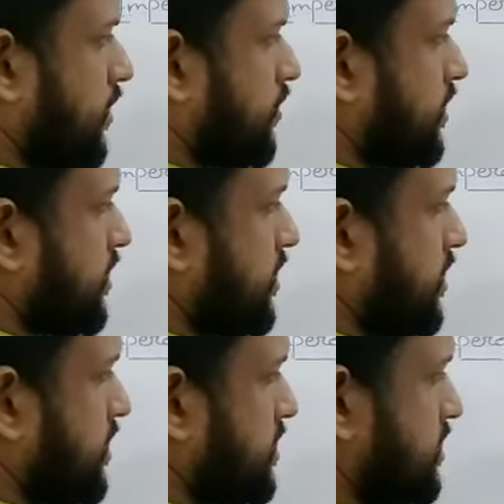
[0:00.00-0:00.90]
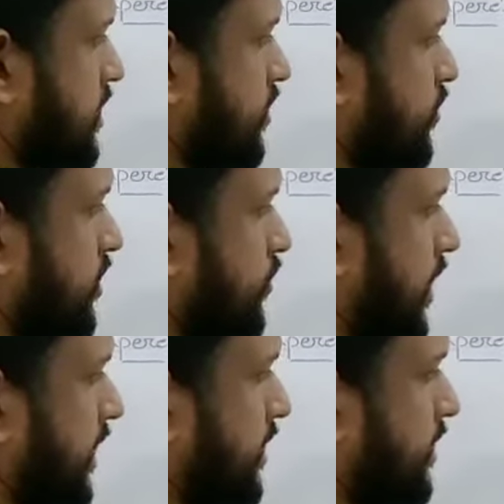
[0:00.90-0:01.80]
a circular
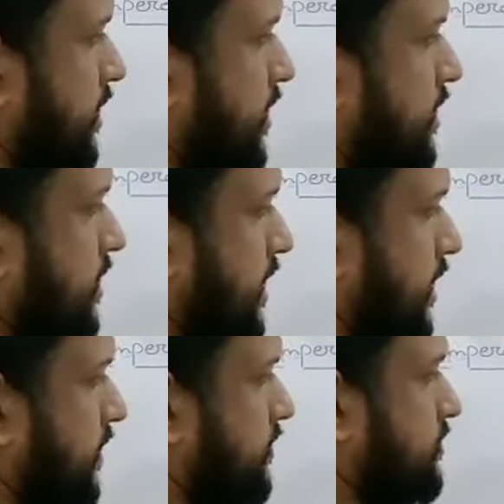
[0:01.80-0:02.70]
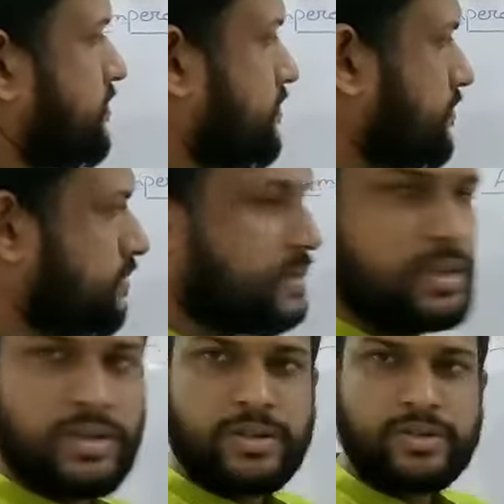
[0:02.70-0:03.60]
wire, right here.
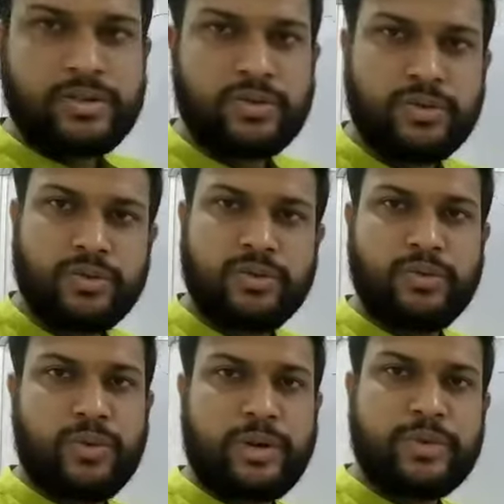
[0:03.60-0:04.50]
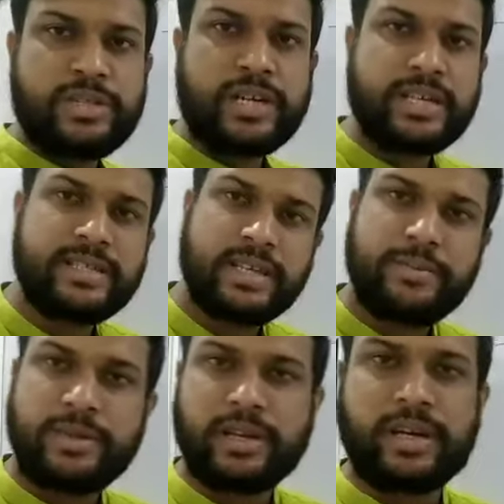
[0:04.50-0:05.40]
So what was the
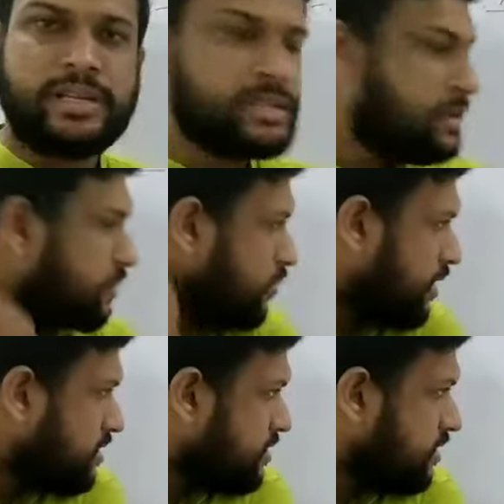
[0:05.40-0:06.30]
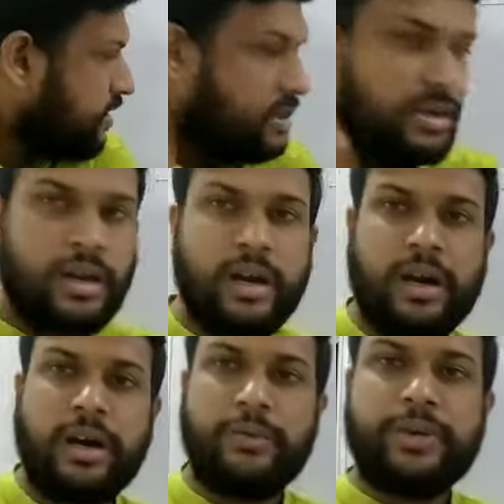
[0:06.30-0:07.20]
concept? The concept was
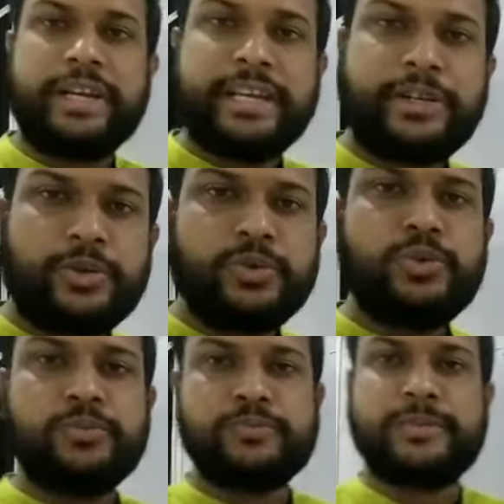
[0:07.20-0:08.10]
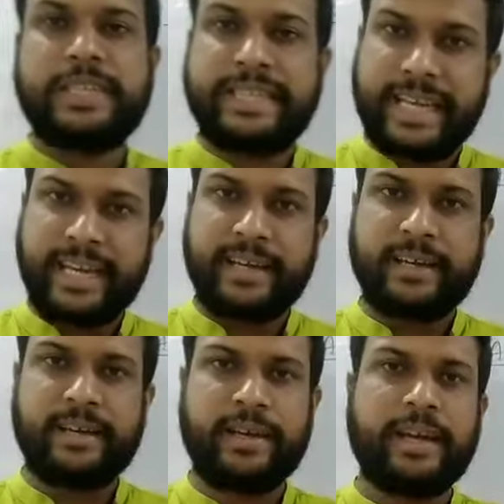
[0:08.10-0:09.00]
we need to take
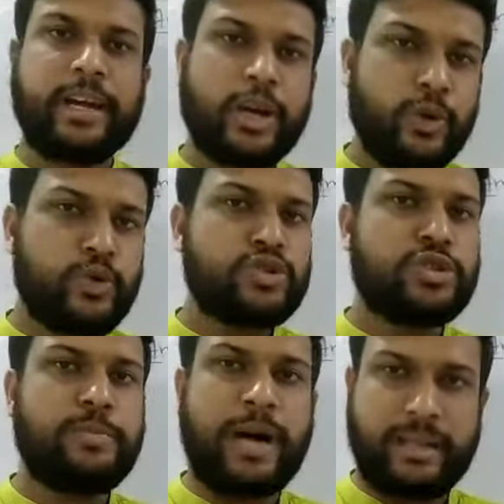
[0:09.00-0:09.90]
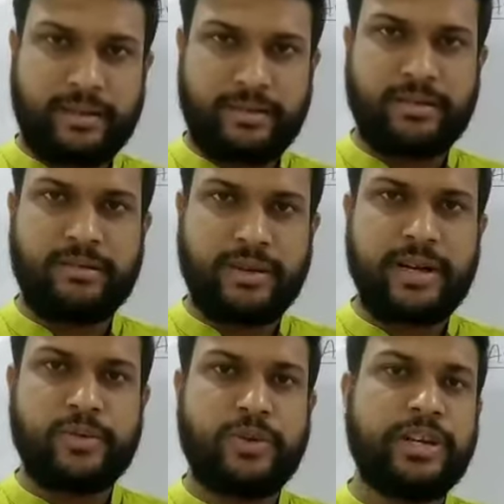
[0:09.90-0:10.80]
a closed path, right?
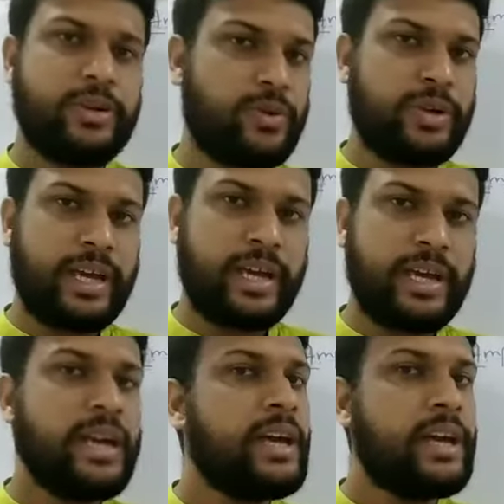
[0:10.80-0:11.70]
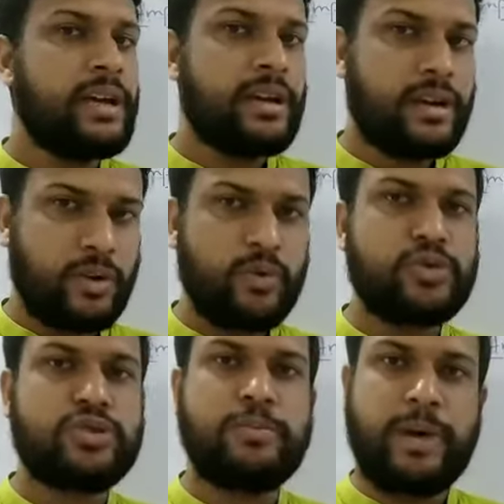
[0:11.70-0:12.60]
We need to take a
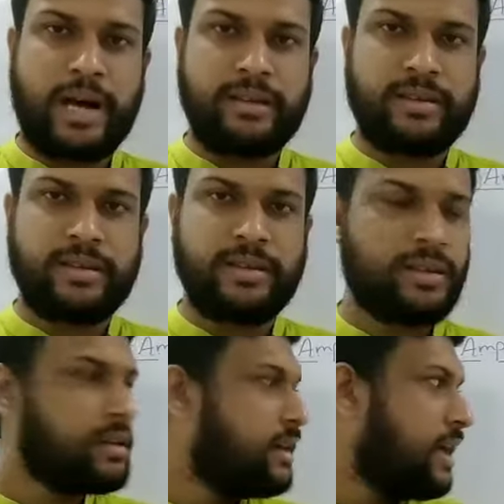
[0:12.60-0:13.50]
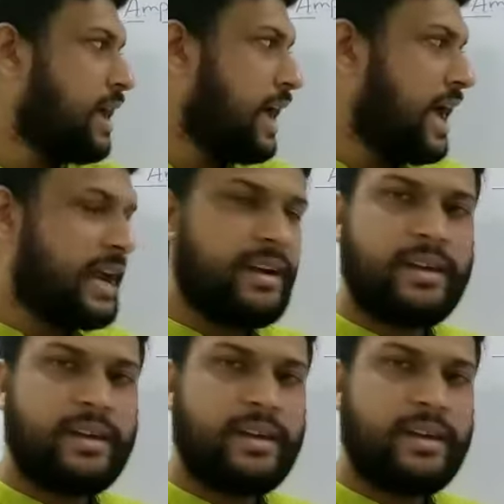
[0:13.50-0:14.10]
closed path, and